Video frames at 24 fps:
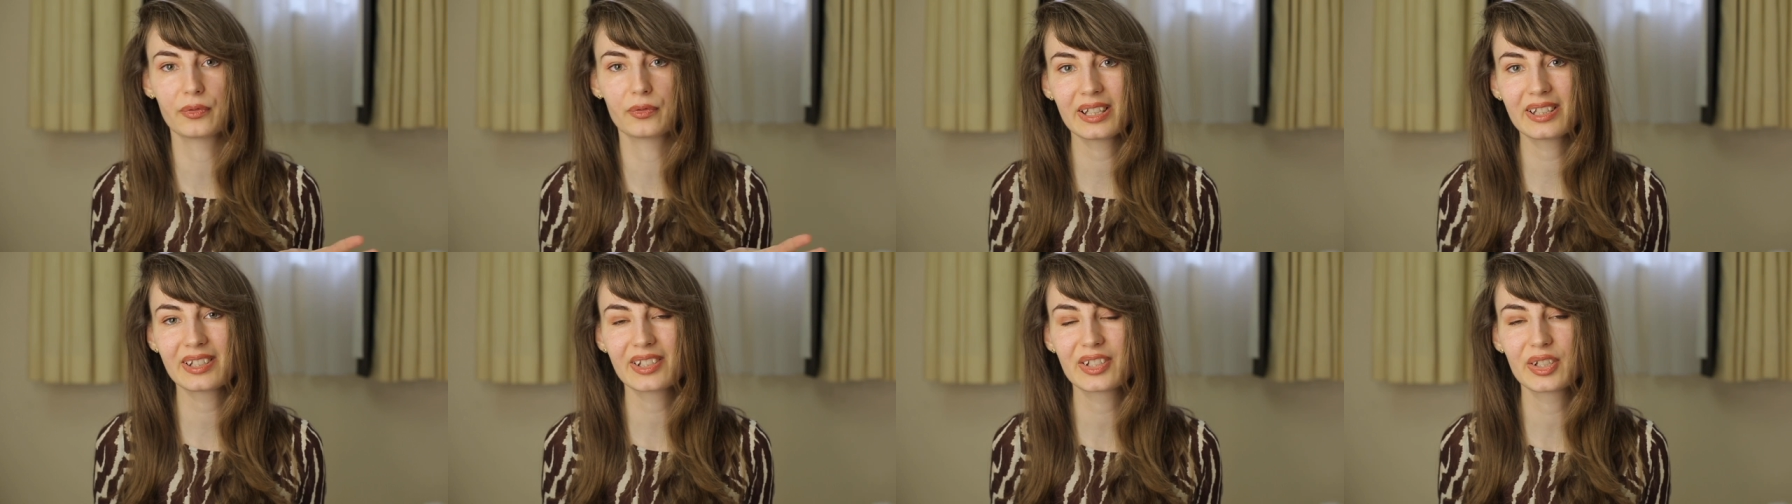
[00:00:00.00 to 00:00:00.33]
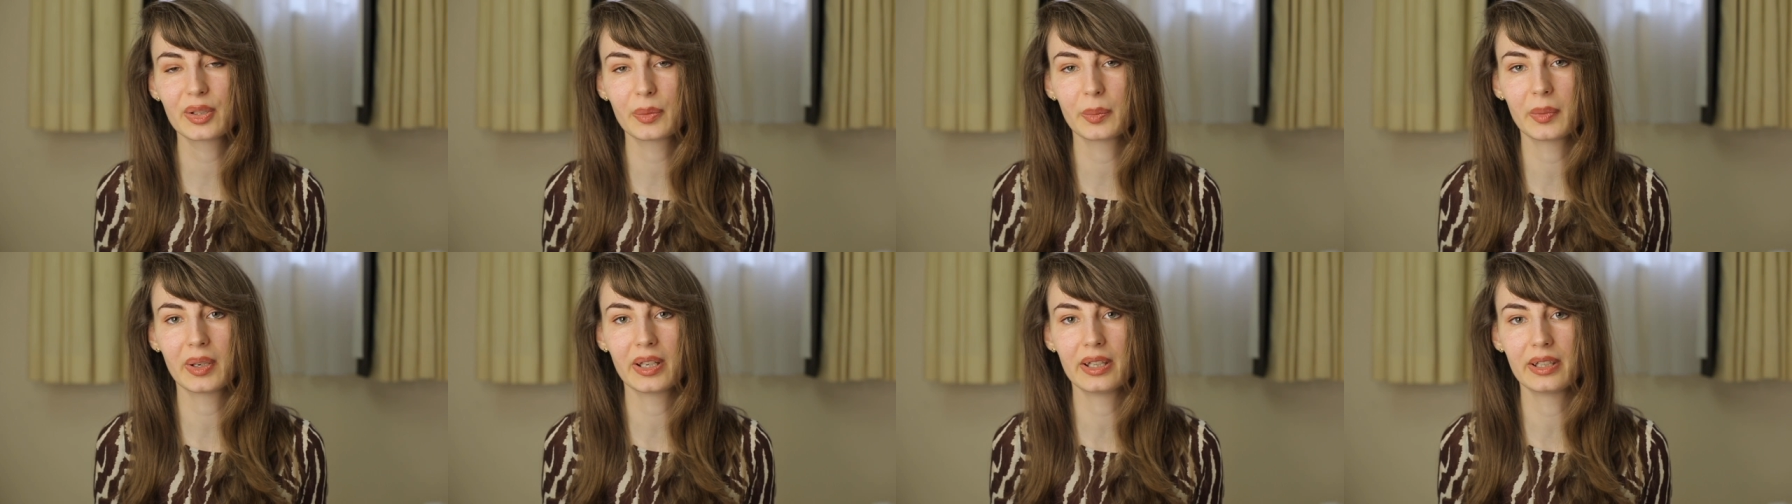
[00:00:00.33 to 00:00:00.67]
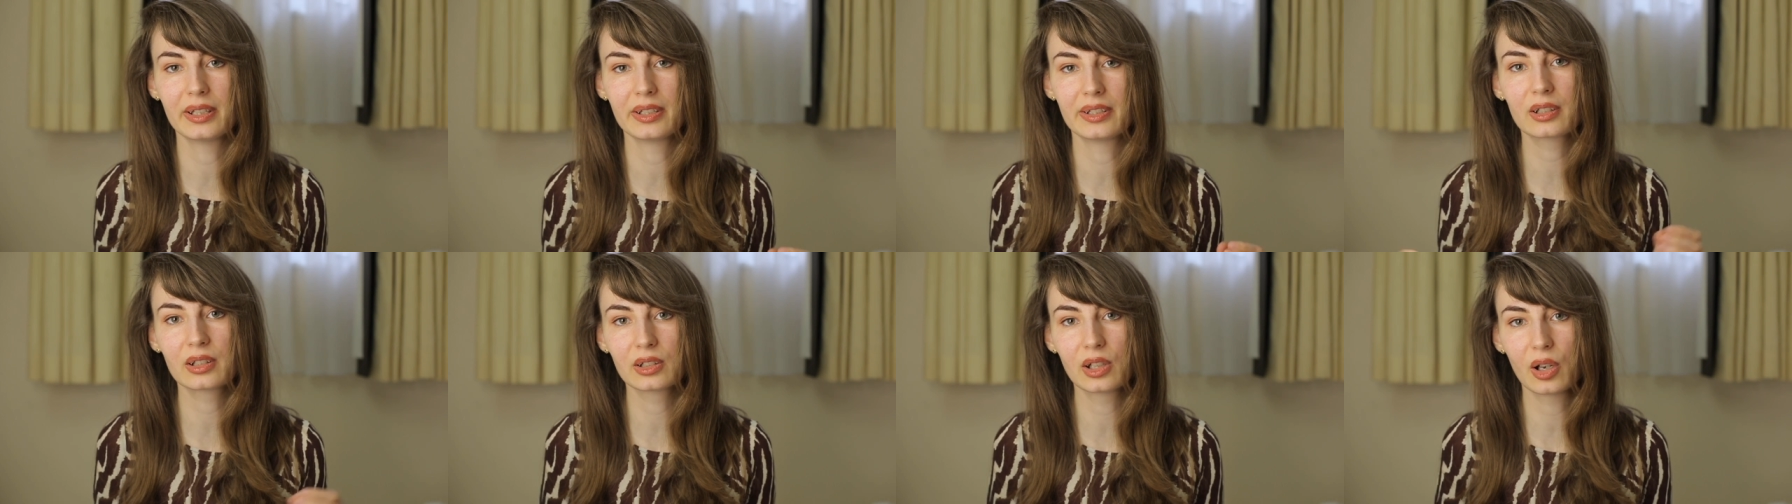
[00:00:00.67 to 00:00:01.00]

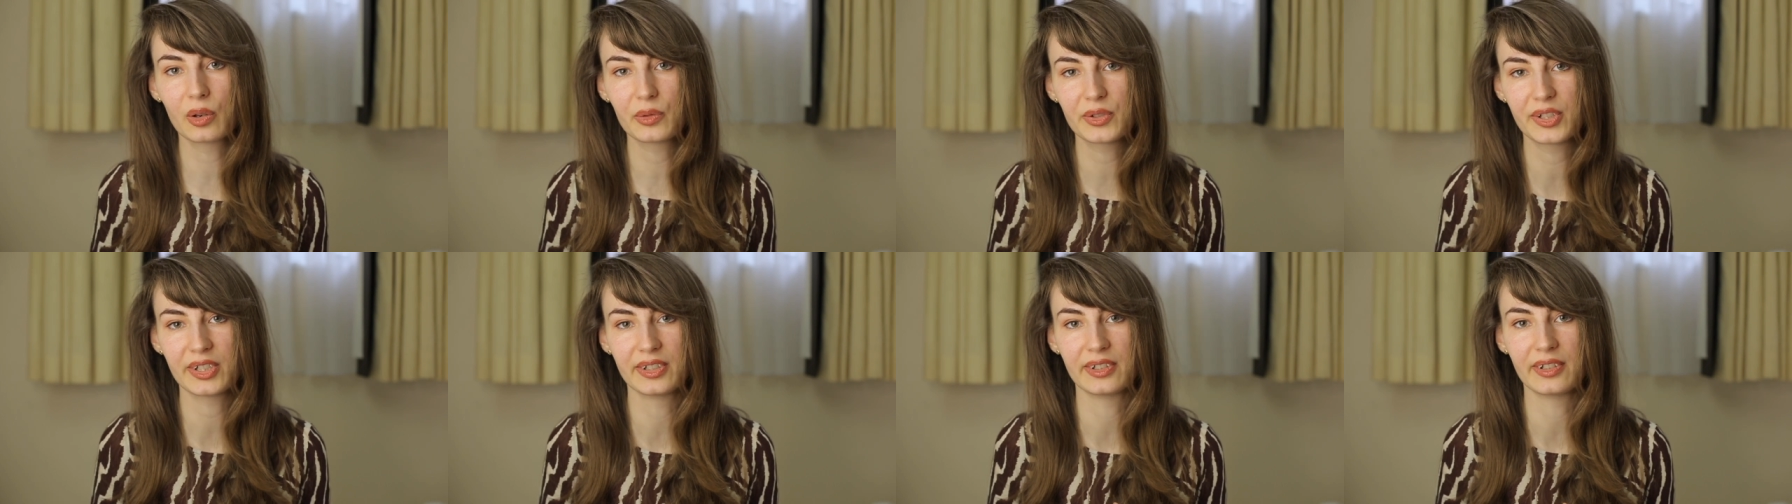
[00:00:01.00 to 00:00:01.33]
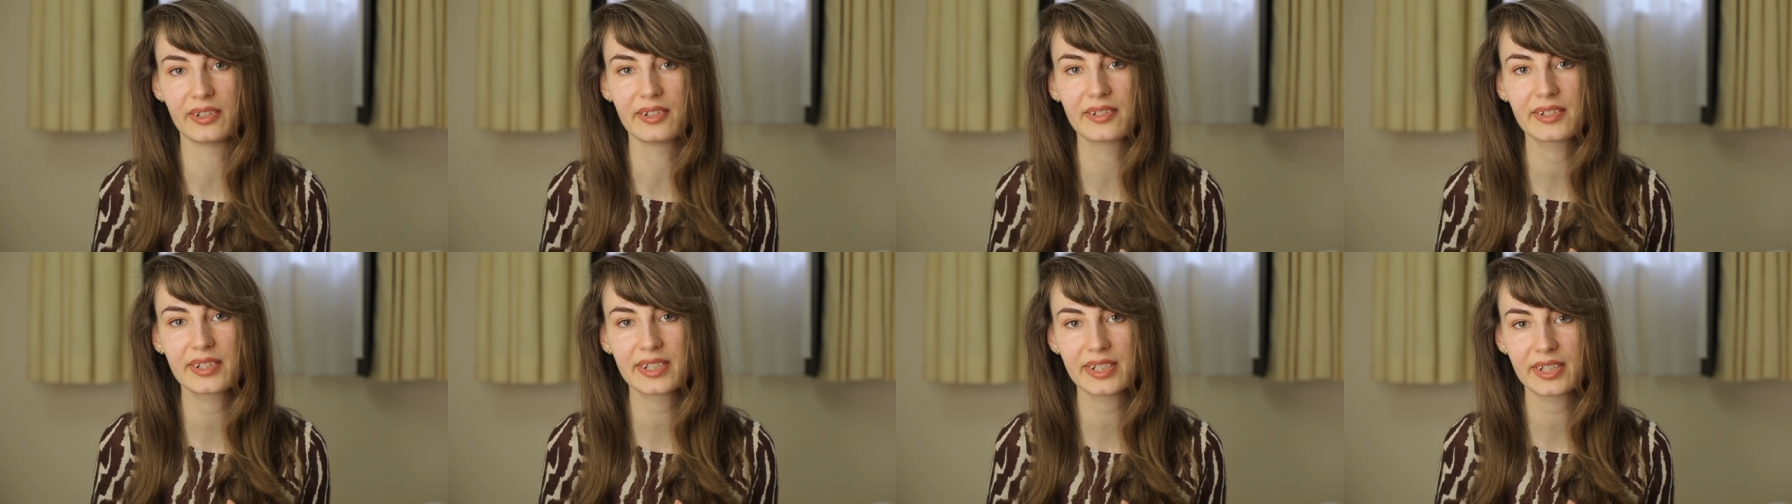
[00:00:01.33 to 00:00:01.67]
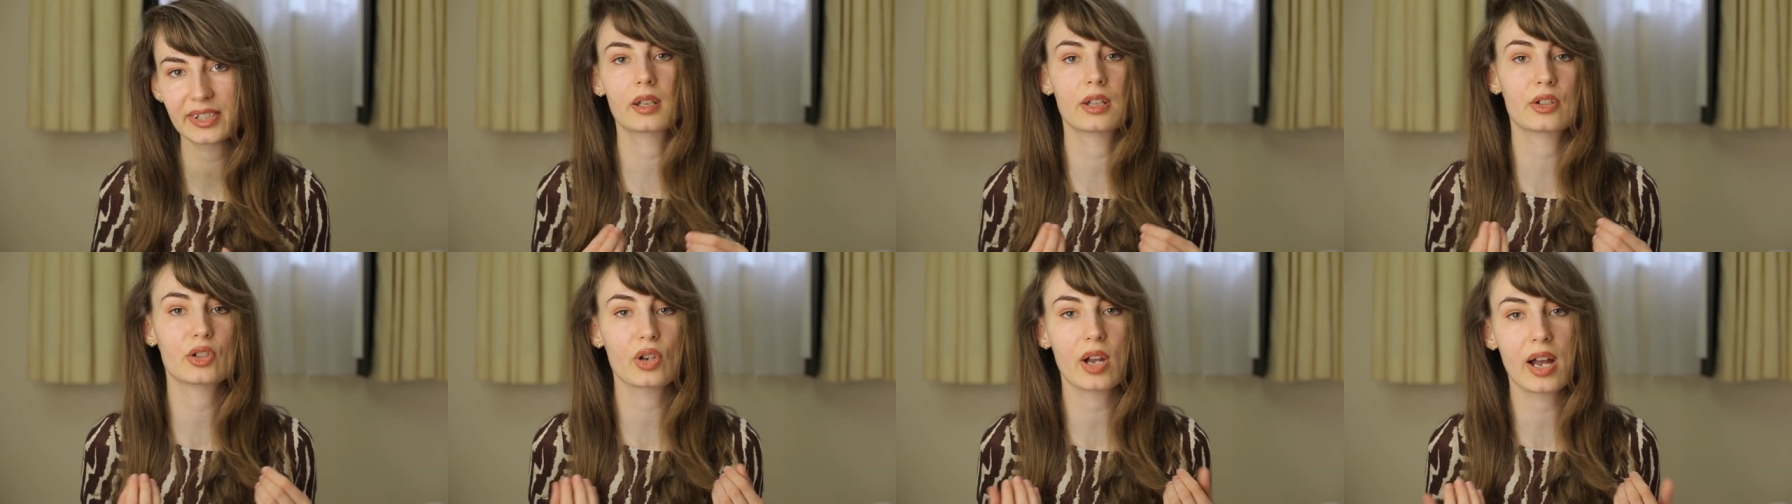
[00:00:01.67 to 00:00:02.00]
intimate
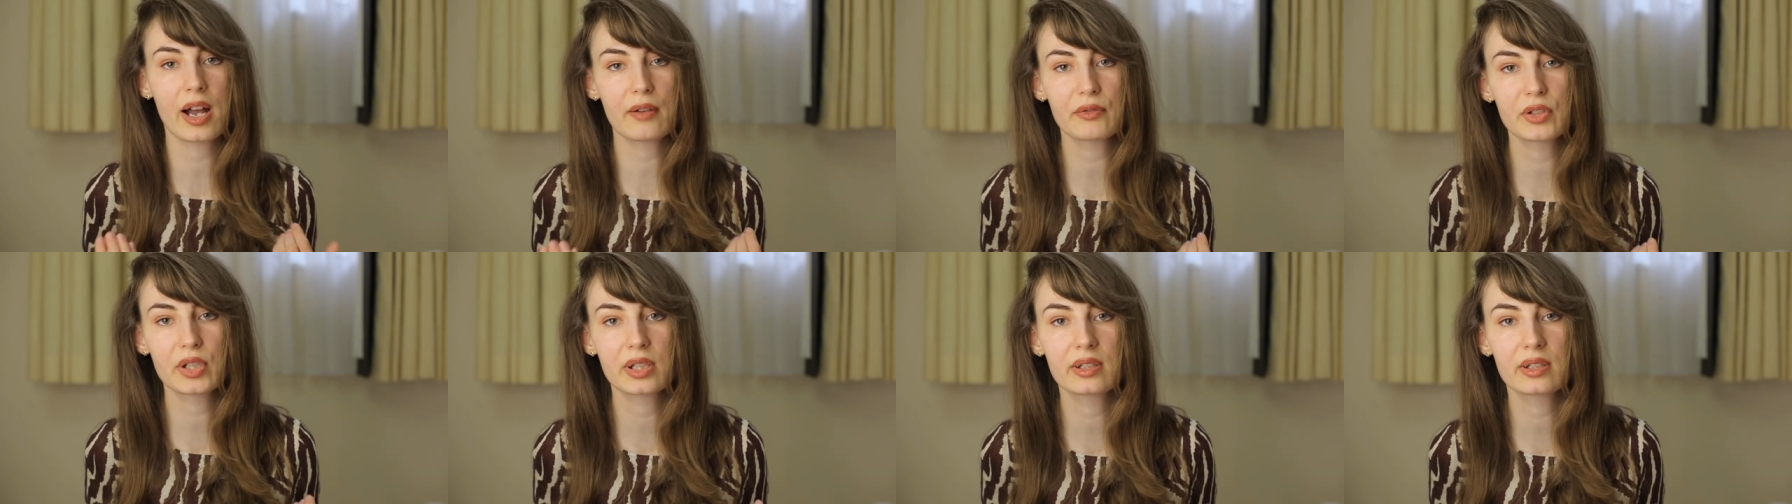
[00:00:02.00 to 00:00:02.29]
closeness that you have